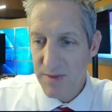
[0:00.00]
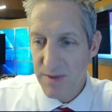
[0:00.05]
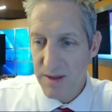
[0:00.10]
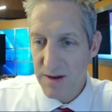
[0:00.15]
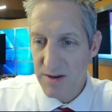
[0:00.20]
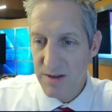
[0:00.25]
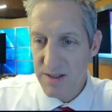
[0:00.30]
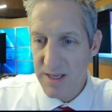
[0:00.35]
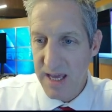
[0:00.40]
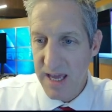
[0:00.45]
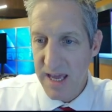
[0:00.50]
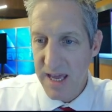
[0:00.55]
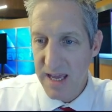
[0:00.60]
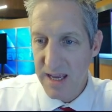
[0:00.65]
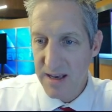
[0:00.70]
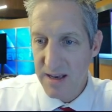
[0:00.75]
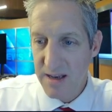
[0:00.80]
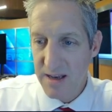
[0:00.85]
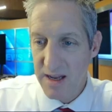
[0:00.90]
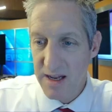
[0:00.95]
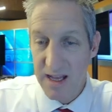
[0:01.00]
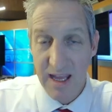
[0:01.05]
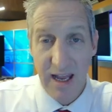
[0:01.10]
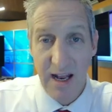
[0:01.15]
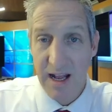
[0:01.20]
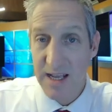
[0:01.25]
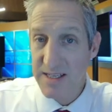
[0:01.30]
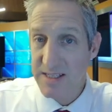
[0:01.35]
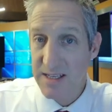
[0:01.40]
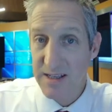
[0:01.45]
there's 8. And
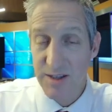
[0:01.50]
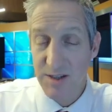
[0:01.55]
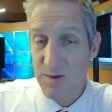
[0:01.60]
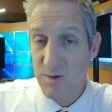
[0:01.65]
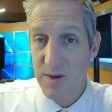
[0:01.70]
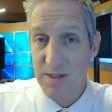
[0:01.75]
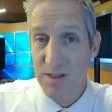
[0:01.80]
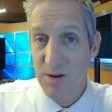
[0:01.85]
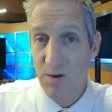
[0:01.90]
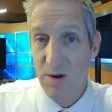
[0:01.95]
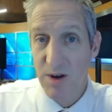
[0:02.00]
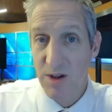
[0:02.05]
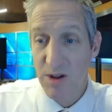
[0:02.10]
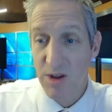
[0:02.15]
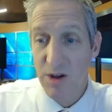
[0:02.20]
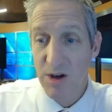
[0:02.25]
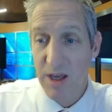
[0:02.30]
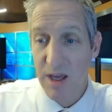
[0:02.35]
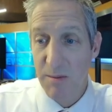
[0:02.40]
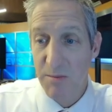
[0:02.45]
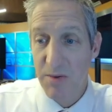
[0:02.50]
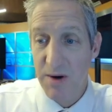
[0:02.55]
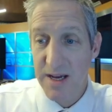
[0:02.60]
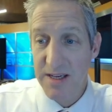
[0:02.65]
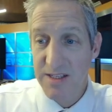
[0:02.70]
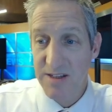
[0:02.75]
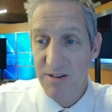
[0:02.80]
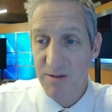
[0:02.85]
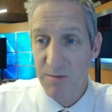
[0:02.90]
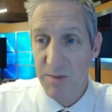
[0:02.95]
again, I said this wasn't going to look
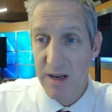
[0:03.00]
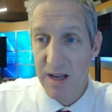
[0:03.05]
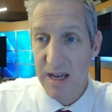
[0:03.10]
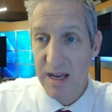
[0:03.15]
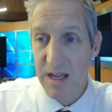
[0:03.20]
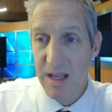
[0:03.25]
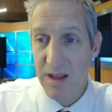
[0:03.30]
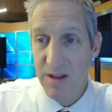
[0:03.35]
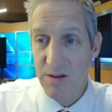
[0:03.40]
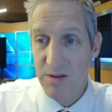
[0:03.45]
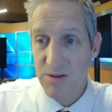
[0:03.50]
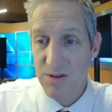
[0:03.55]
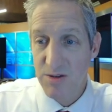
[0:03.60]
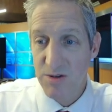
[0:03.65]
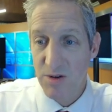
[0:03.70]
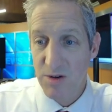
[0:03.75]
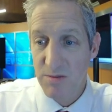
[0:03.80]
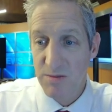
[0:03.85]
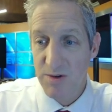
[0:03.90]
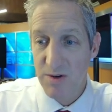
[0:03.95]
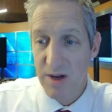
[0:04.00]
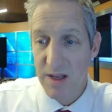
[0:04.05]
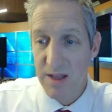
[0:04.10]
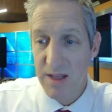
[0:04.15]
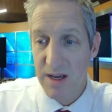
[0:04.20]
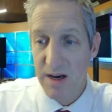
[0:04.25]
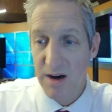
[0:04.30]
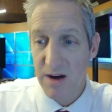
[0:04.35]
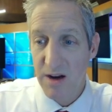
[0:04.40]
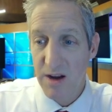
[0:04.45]
impressive, but any of those storms right
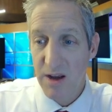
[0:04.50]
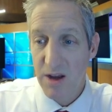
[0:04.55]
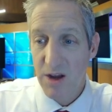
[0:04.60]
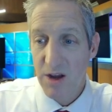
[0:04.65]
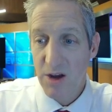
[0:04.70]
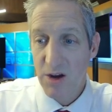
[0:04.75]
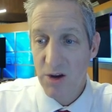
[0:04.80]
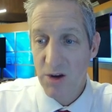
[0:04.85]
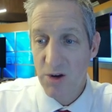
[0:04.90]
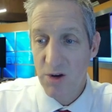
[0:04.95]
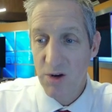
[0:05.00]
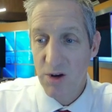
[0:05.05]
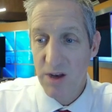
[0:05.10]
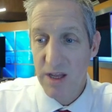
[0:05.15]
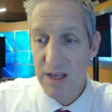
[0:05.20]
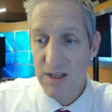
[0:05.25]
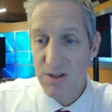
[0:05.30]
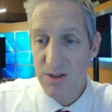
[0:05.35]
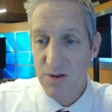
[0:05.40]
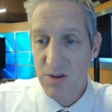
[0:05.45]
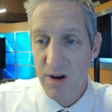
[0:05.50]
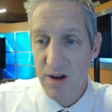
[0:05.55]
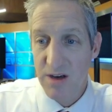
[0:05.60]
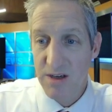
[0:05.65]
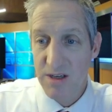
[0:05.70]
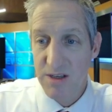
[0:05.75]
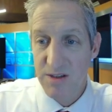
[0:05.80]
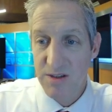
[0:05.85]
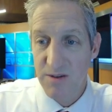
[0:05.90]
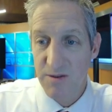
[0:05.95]
there could get strong
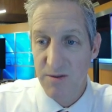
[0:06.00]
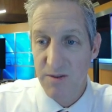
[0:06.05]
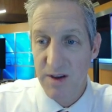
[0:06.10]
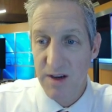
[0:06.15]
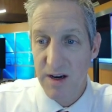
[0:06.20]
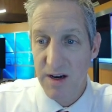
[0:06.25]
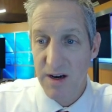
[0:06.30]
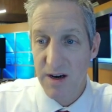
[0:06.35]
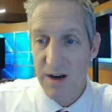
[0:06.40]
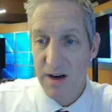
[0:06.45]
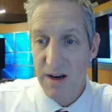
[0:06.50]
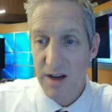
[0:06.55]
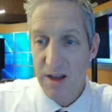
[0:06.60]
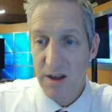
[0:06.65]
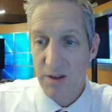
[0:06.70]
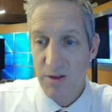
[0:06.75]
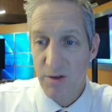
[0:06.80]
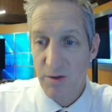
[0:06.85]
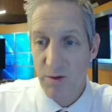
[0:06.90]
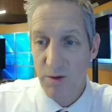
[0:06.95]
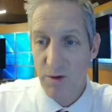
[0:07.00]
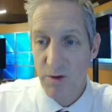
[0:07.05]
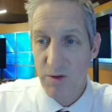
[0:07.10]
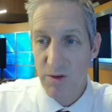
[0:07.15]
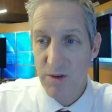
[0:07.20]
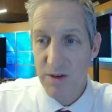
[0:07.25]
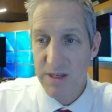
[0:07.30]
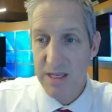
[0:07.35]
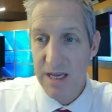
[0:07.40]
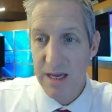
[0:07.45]
to severe through
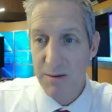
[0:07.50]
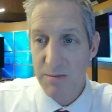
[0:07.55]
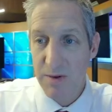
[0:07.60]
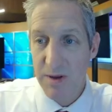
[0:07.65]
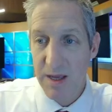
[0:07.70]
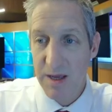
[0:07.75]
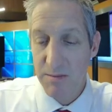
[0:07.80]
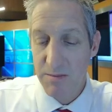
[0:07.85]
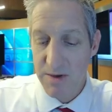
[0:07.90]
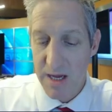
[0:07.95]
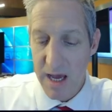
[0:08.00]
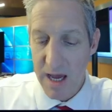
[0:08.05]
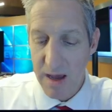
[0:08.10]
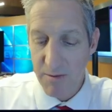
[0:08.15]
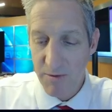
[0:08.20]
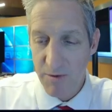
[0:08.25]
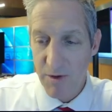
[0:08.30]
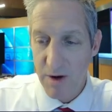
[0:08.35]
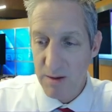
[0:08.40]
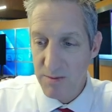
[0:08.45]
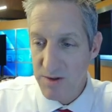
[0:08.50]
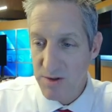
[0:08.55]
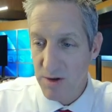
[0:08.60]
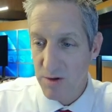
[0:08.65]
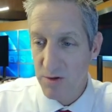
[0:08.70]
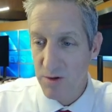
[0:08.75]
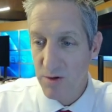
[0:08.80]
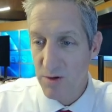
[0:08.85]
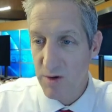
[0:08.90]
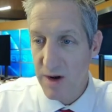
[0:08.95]
the 10 p.m. time frame, so
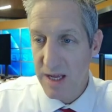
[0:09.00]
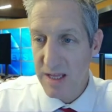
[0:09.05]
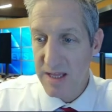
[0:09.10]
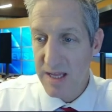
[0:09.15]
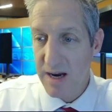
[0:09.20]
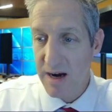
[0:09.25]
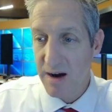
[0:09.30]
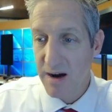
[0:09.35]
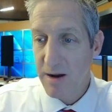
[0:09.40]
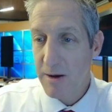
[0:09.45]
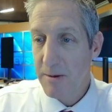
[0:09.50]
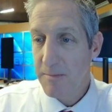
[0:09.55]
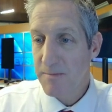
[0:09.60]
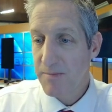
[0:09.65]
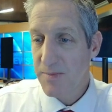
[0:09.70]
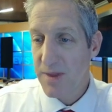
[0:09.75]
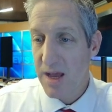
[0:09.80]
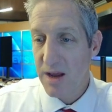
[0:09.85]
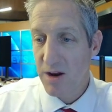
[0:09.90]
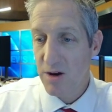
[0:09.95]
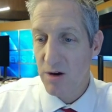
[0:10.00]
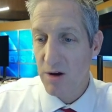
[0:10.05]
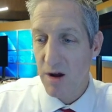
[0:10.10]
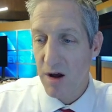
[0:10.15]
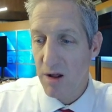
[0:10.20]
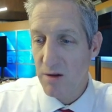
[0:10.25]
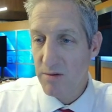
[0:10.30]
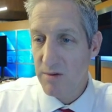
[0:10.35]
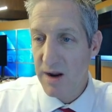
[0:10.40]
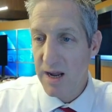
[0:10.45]
through right there. Now you're
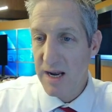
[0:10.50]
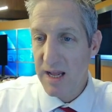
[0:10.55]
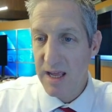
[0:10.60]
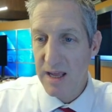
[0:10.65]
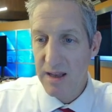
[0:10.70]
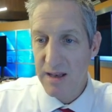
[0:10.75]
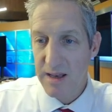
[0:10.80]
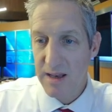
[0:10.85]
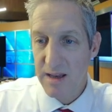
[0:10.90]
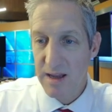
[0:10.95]
already